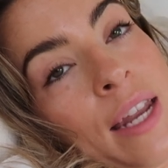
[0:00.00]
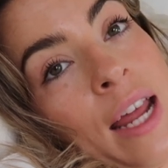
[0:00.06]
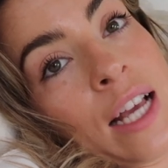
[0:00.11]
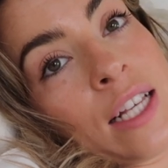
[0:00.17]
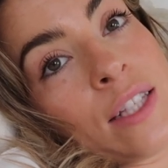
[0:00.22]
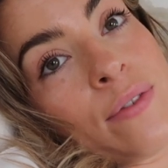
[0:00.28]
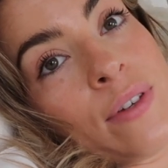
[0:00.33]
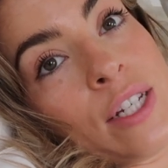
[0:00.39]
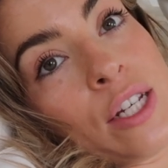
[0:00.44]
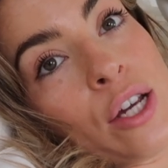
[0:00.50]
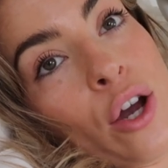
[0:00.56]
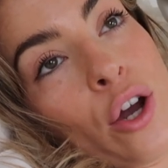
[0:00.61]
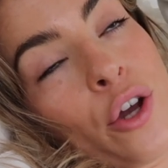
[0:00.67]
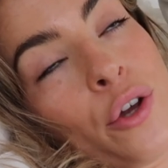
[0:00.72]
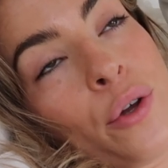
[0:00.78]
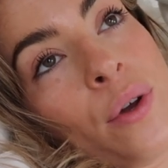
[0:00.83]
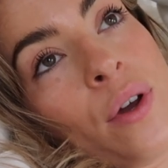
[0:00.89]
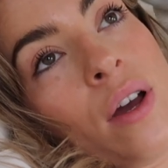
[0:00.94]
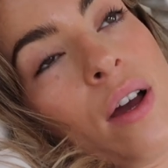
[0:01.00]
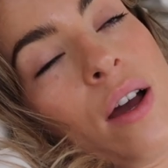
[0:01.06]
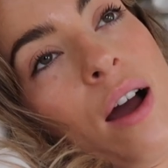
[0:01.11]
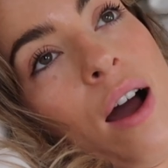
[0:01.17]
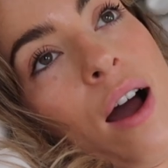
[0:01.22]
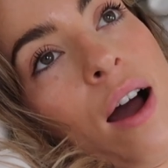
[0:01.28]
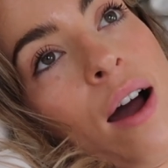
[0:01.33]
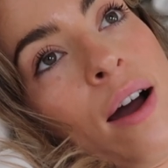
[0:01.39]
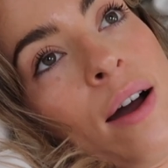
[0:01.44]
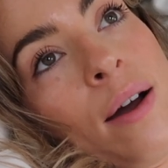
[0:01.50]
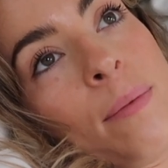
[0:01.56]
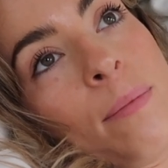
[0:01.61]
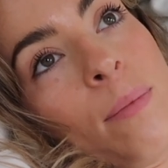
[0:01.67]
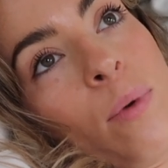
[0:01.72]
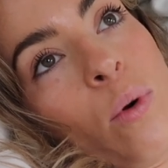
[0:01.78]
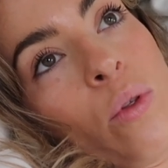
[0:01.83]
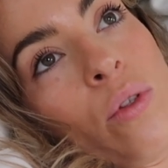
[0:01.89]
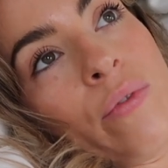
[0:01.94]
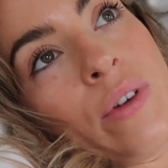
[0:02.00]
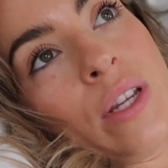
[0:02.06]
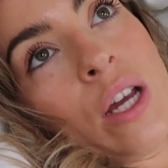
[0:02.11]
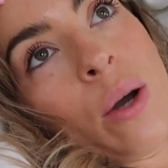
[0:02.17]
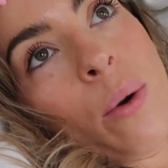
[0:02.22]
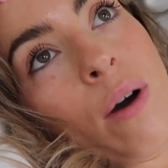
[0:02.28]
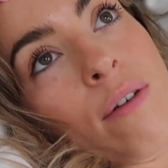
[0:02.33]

next video um, or the video